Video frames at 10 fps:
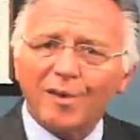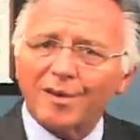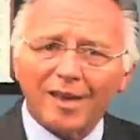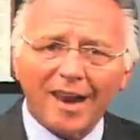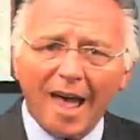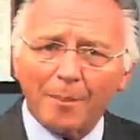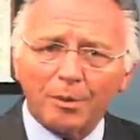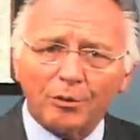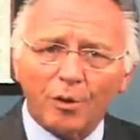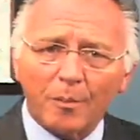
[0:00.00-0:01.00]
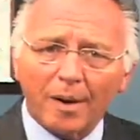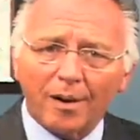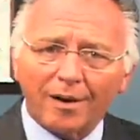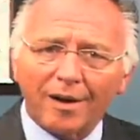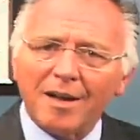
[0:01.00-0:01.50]
thing that happened to
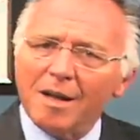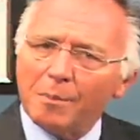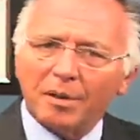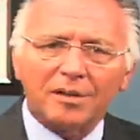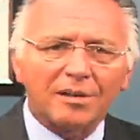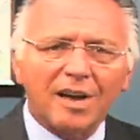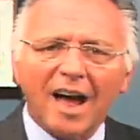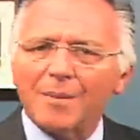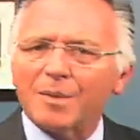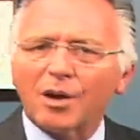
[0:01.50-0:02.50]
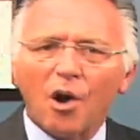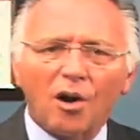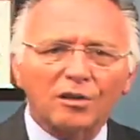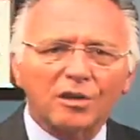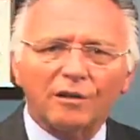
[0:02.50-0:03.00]
America. But at the time, it
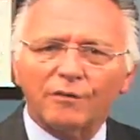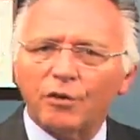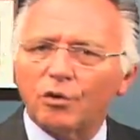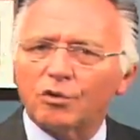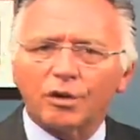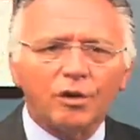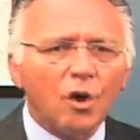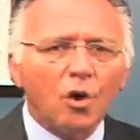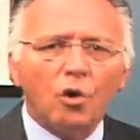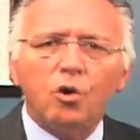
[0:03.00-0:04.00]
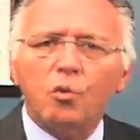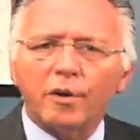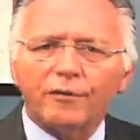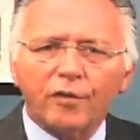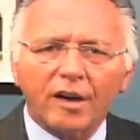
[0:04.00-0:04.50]
caused confusion. Who
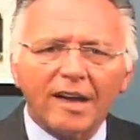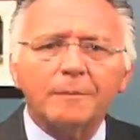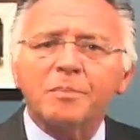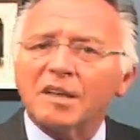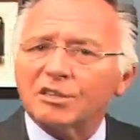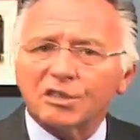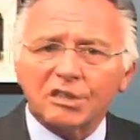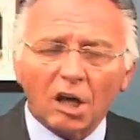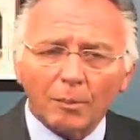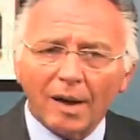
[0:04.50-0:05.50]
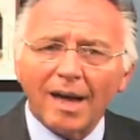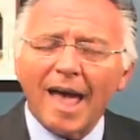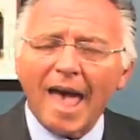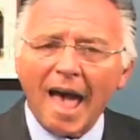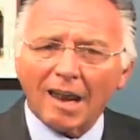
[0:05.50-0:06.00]
would forget Selma,
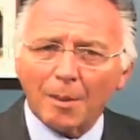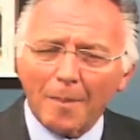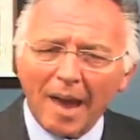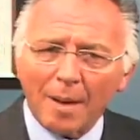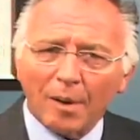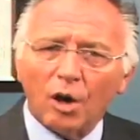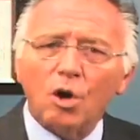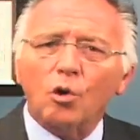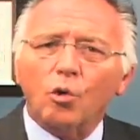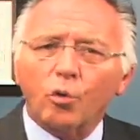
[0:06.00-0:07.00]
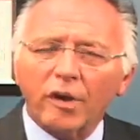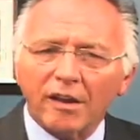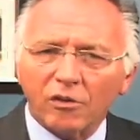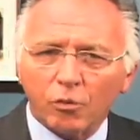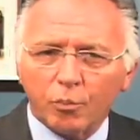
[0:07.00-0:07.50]
Alabama,
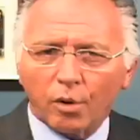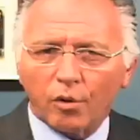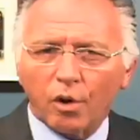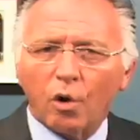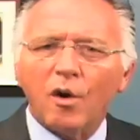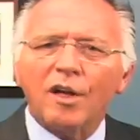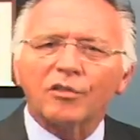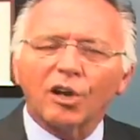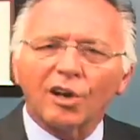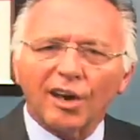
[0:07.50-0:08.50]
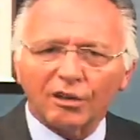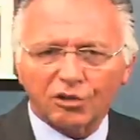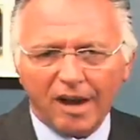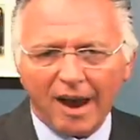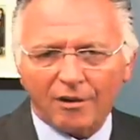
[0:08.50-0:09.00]
Greensboro, the
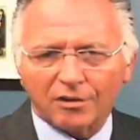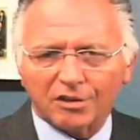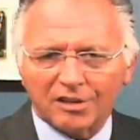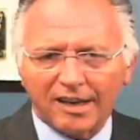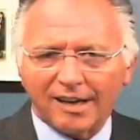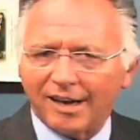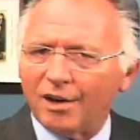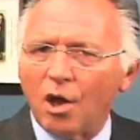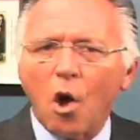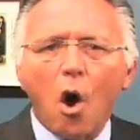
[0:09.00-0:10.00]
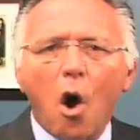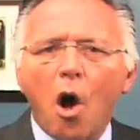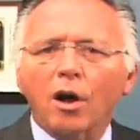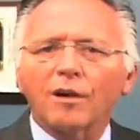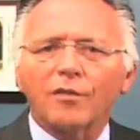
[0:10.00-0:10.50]
lunch counter sit-in?
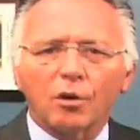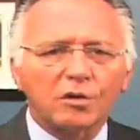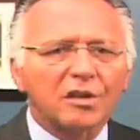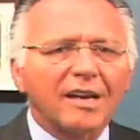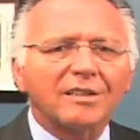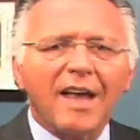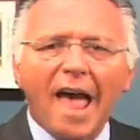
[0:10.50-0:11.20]
All of those things